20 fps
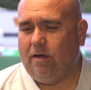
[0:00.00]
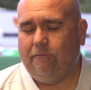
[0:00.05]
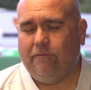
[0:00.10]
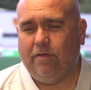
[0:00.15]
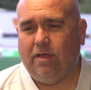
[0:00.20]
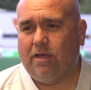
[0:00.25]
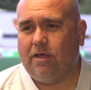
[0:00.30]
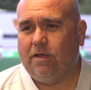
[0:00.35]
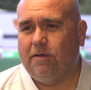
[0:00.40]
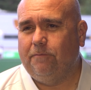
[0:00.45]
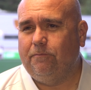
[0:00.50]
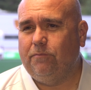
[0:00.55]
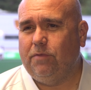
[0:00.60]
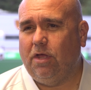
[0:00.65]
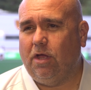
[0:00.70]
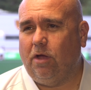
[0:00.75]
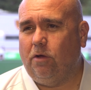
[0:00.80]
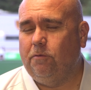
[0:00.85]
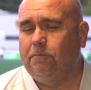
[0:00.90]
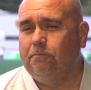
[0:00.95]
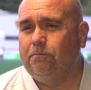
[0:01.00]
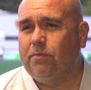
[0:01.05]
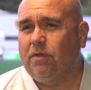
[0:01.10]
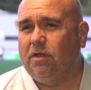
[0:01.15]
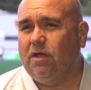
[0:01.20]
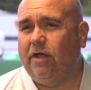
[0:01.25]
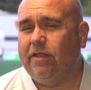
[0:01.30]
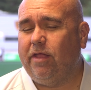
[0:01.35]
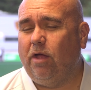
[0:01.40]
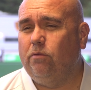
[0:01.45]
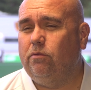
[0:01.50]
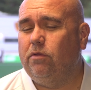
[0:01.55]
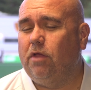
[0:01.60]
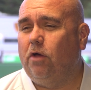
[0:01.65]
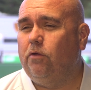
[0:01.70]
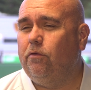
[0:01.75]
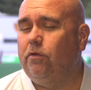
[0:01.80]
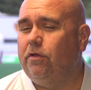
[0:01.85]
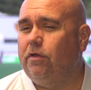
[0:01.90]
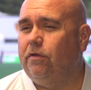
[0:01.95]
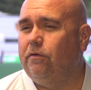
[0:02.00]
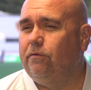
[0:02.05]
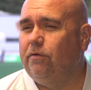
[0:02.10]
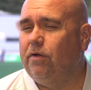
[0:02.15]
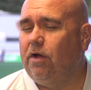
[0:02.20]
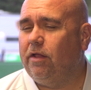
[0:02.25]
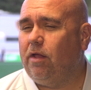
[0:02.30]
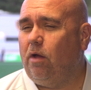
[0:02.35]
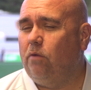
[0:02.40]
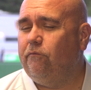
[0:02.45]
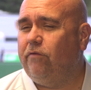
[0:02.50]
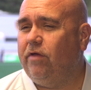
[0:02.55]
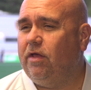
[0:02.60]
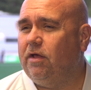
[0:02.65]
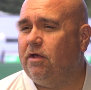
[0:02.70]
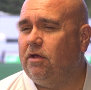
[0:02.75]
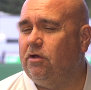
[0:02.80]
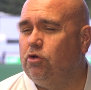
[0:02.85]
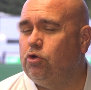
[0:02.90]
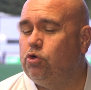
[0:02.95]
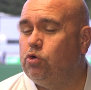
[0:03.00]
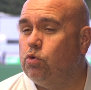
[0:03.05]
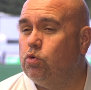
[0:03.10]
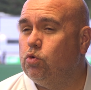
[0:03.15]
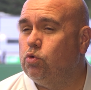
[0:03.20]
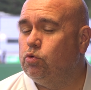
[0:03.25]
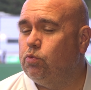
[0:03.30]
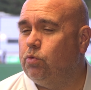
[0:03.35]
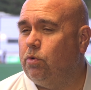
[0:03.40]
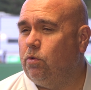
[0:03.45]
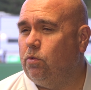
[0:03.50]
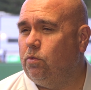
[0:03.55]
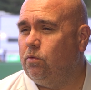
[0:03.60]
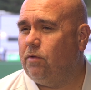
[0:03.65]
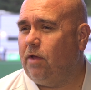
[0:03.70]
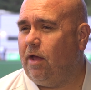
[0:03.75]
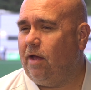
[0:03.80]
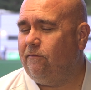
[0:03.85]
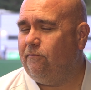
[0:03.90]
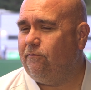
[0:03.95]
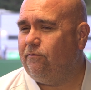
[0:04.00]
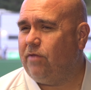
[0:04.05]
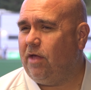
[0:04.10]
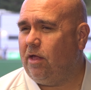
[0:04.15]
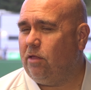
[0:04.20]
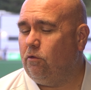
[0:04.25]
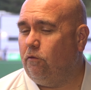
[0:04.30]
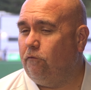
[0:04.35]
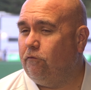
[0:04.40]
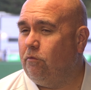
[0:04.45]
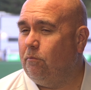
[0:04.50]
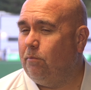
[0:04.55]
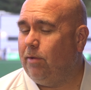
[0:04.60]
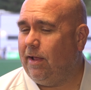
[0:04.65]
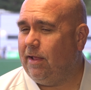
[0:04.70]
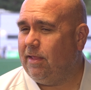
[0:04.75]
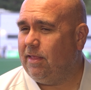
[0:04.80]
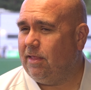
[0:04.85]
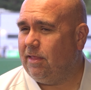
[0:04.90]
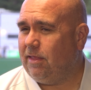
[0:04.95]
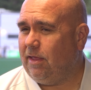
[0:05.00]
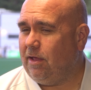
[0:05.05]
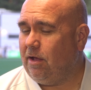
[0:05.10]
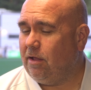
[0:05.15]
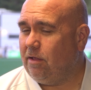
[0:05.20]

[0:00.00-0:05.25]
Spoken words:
I think I don't think George will have that sort of complacency.